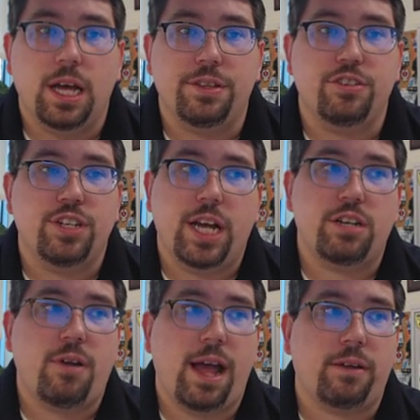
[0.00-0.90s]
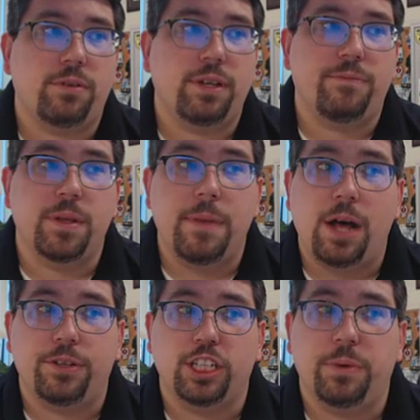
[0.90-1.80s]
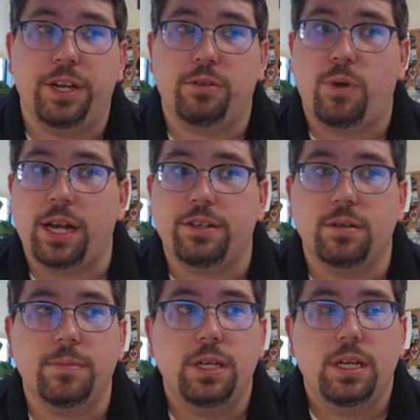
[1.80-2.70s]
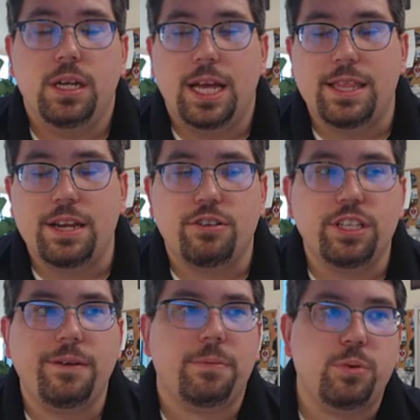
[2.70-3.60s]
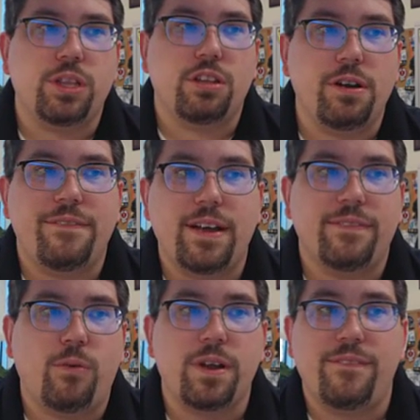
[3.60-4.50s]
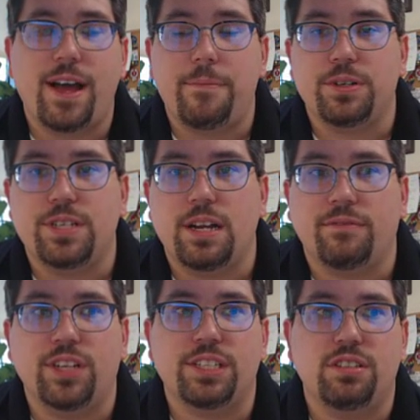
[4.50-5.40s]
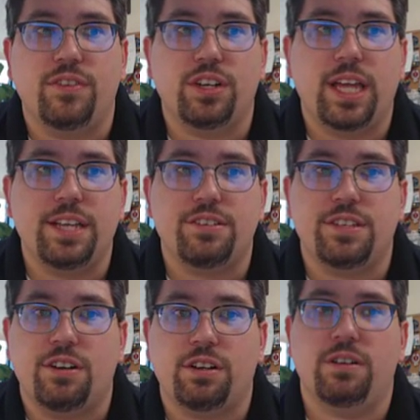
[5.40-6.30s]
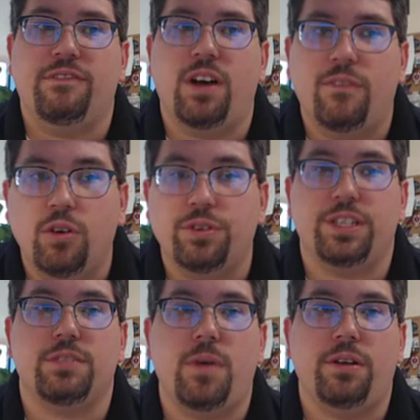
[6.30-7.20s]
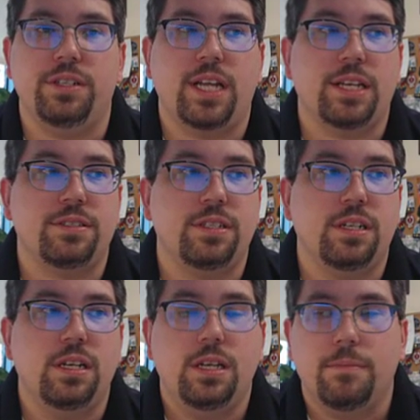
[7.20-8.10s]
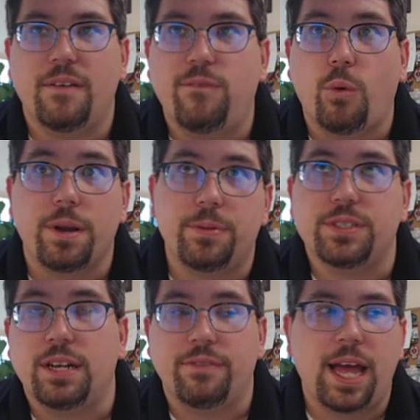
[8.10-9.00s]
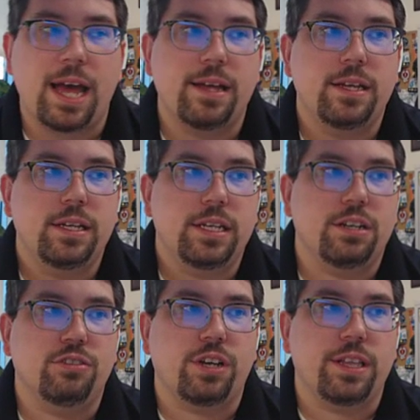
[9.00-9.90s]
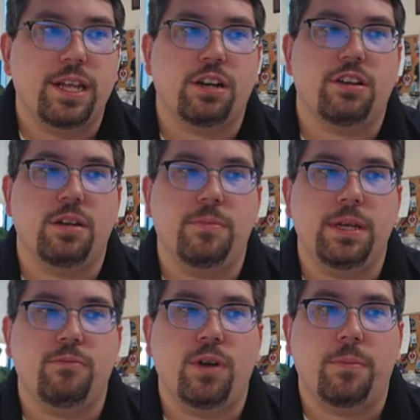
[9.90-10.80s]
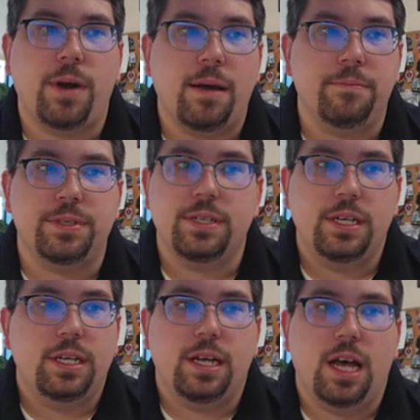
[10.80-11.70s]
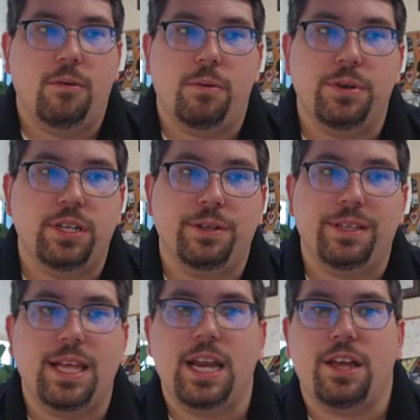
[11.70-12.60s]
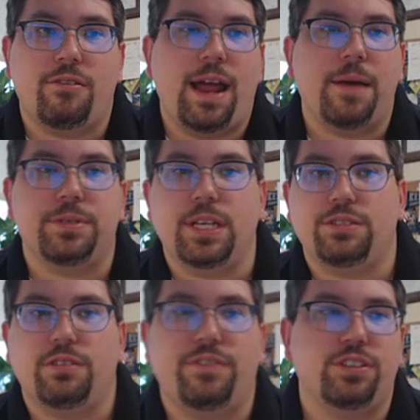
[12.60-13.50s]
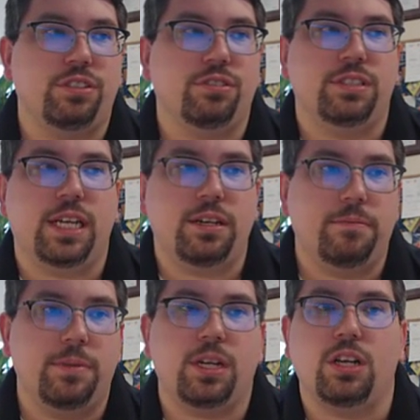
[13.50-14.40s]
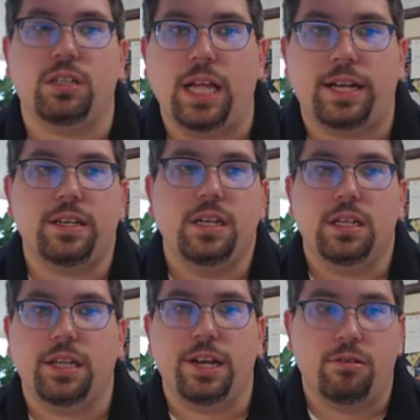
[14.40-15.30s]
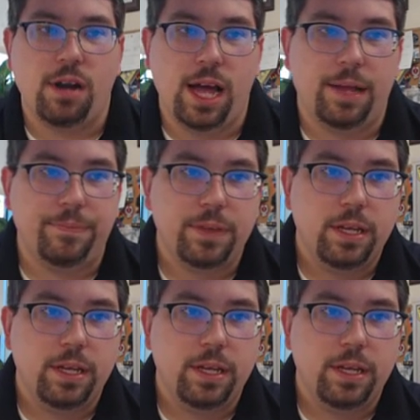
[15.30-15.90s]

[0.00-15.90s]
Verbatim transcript: the GI tract, really from the mouth all the way to the rectum. And then you're dealing with between 35 to 45% of less severe cases that are going to involve only the small intestine. About 40% of that you're looking at are going to be rare problems uh, where we're dealing with any other abscess or fistulas that collect later on.